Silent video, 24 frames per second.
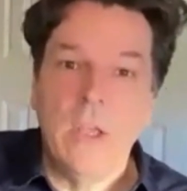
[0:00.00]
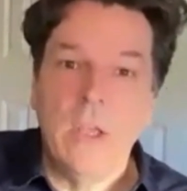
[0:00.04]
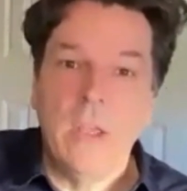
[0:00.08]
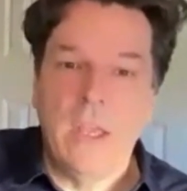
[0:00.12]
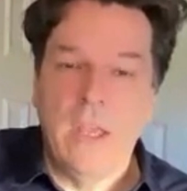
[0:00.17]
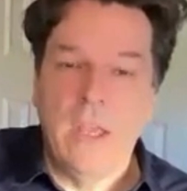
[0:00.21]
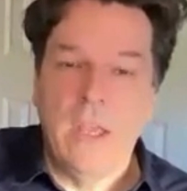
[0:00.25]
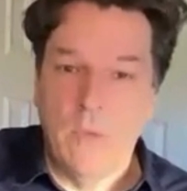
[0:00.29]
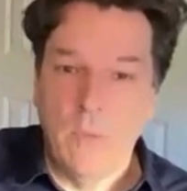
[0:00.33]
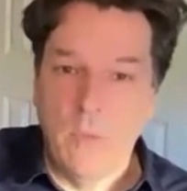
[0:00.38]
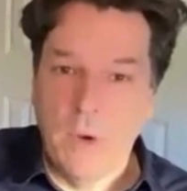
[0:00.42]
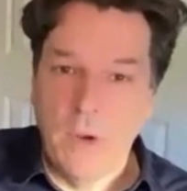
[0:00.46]

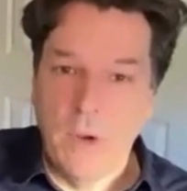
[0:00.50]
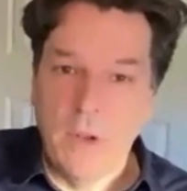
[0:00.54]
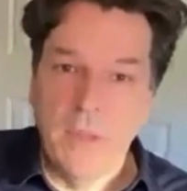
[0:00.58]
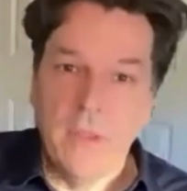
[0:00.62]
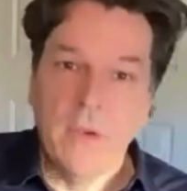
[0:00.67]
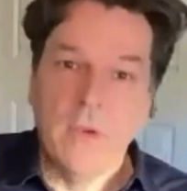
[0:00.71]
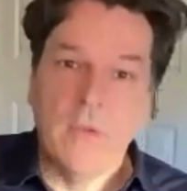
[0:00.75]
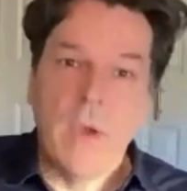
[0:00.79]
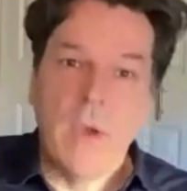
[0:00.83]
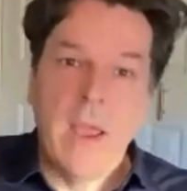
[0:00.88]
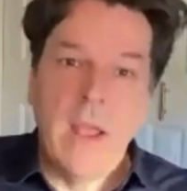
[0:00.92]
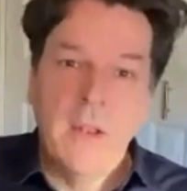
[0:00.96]
in one of the
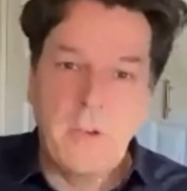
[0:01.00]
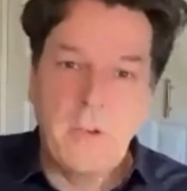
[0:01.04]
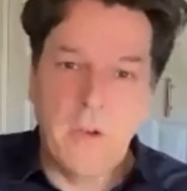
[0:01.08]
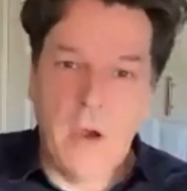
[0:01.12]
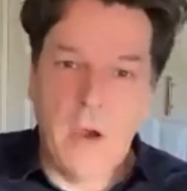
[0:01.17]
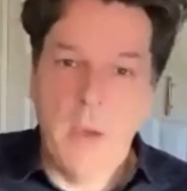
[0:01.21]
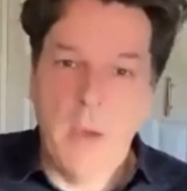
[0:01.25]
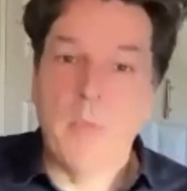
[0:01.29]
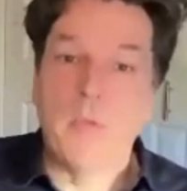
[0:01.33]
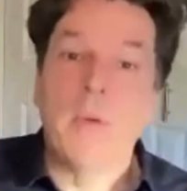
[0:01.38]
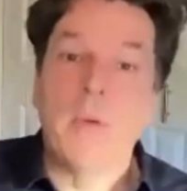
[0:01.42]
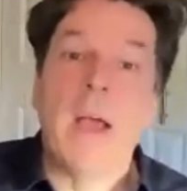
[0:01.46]
grand
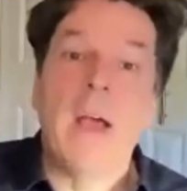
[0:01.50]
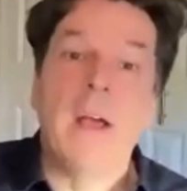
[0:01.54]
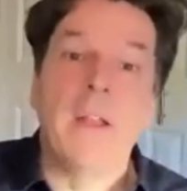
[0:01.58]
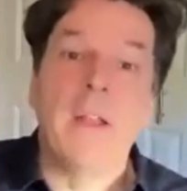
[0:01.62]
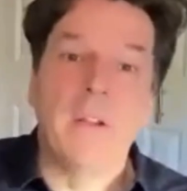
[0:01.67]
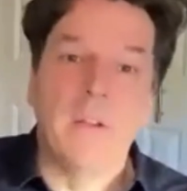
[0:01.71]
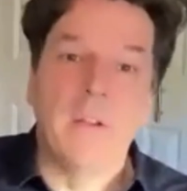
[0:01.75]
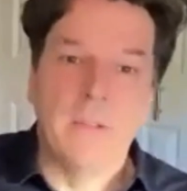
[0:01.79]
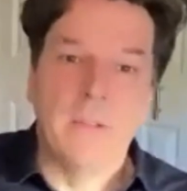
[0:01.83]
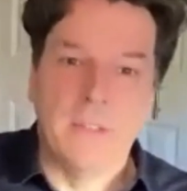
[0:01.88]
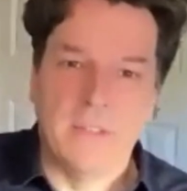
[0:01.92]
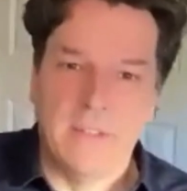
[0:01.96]

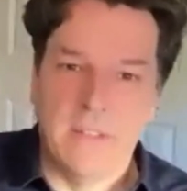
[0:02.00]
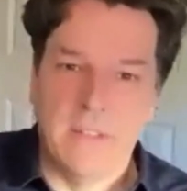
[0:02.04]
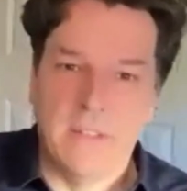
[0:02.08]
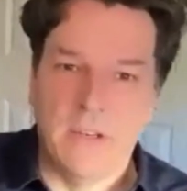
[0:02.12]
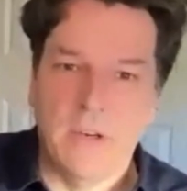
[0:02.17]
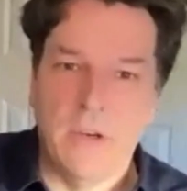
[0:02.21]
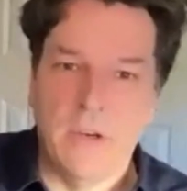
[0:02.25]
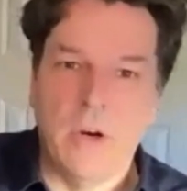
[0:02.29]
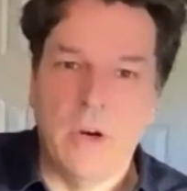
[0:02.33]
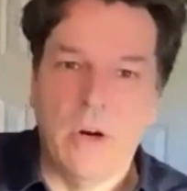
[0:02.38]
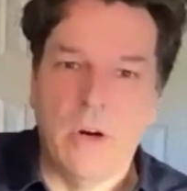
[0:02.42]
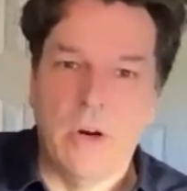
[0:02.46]
operatos, as they're
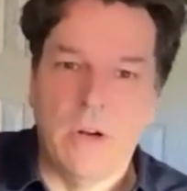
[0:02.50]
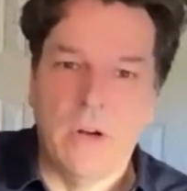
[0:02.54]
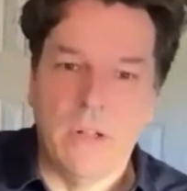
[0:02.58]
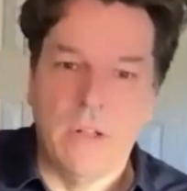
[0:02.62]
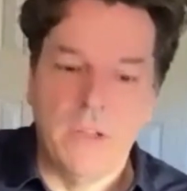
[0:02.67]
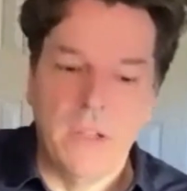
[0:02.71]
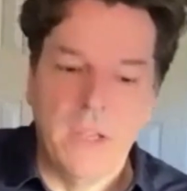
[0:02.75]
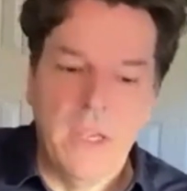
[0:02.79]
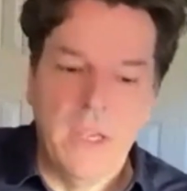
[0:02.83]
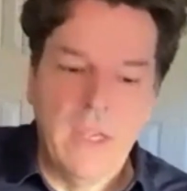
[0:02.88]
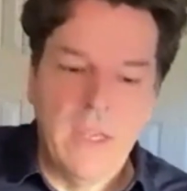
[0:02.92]
called,